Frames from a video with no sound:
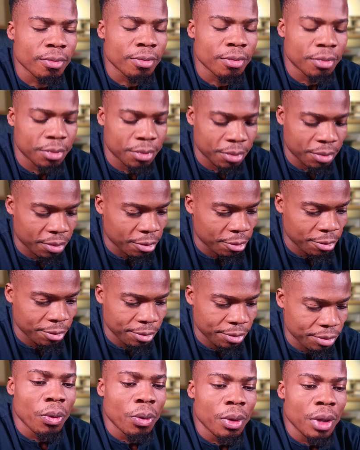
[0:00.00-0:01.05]
Mm.
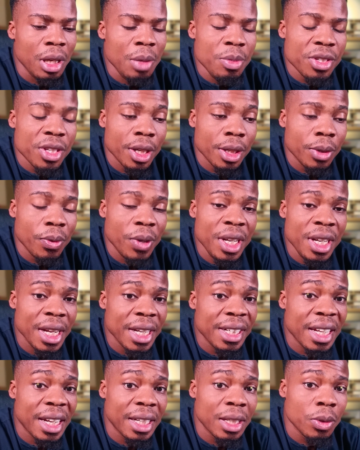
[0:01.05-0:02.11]
Let me tell you, when
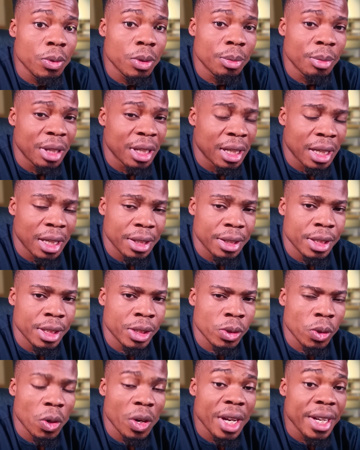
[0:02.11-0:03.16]
elderly women like
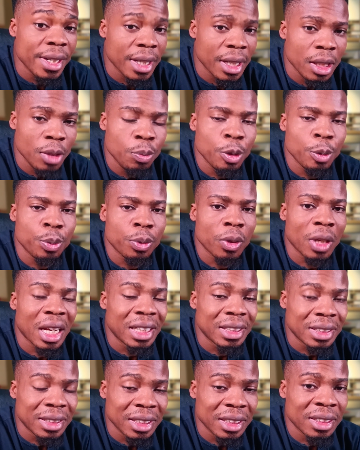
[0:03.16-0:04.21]
this or elderly people
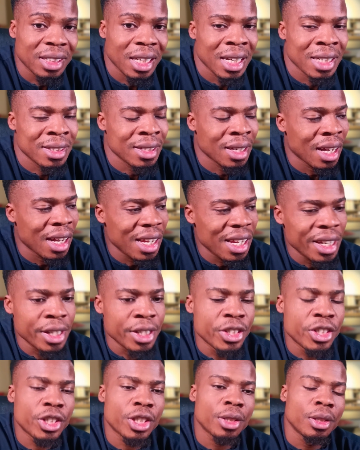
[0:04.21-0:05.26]
like this at her
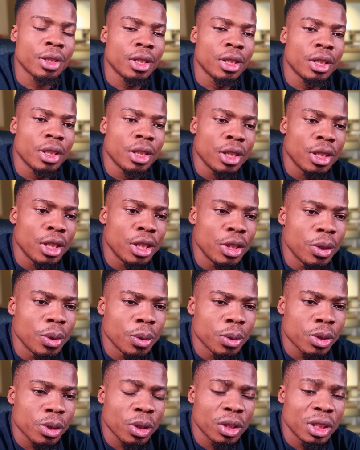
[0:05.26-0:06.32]
age, you
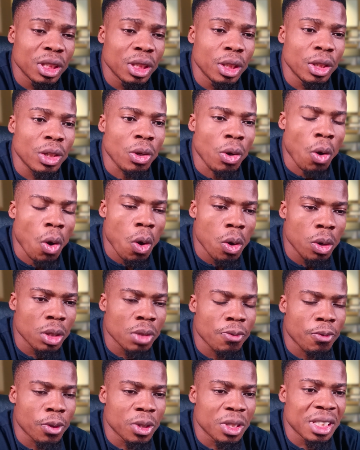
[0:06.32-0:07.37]
know, suddenly call
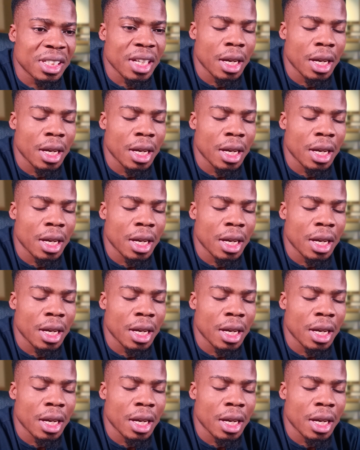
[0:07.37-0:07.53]
for this